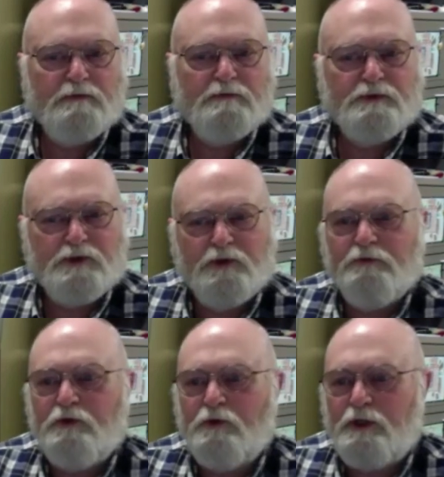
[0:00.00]
So
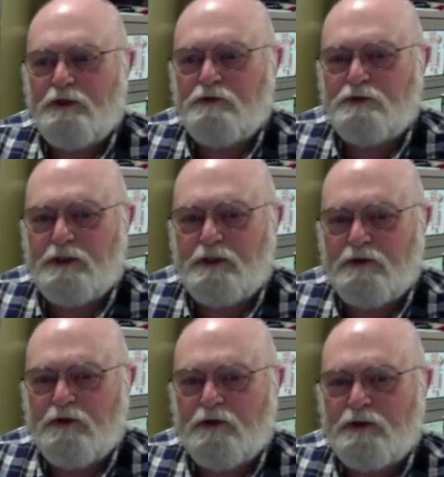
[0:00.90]
if you are interested in
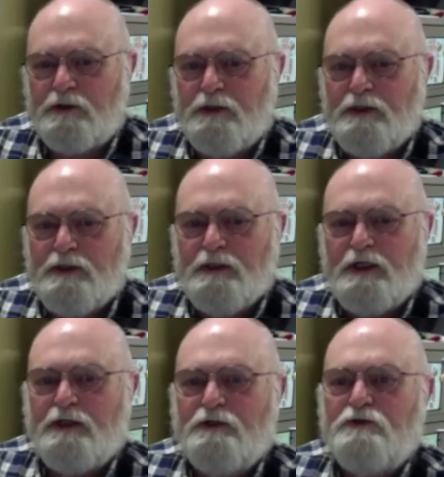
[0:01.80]
going
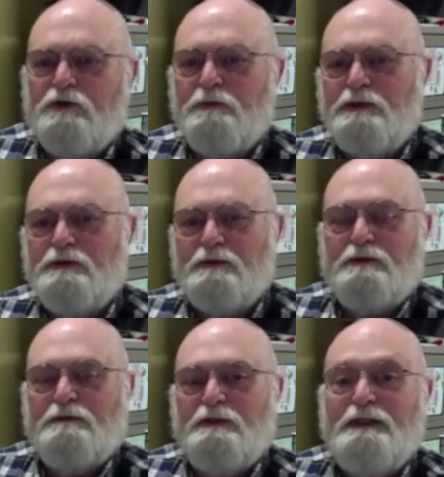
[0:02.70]
on a trip in
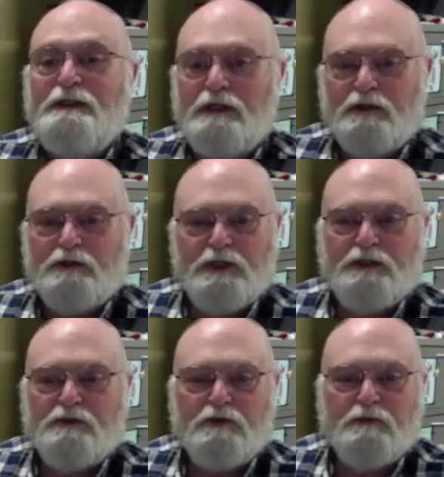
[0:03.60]
in our J
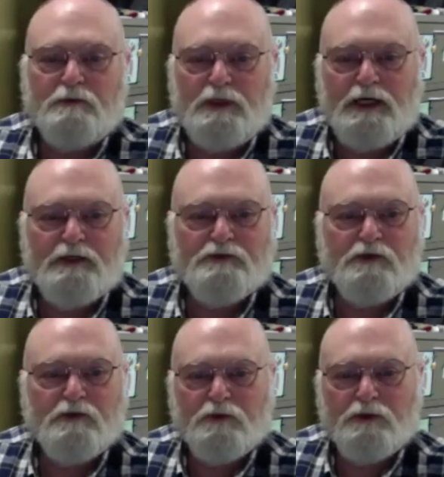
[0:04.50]
term, odds
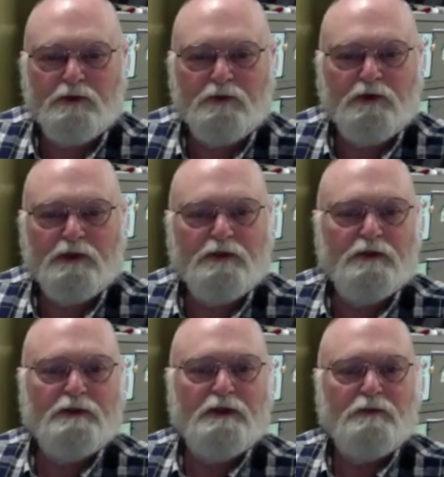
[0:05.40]
are really, really
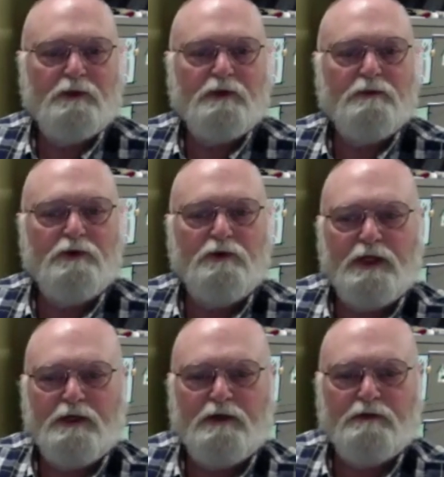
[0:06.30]
good that we can pull that off.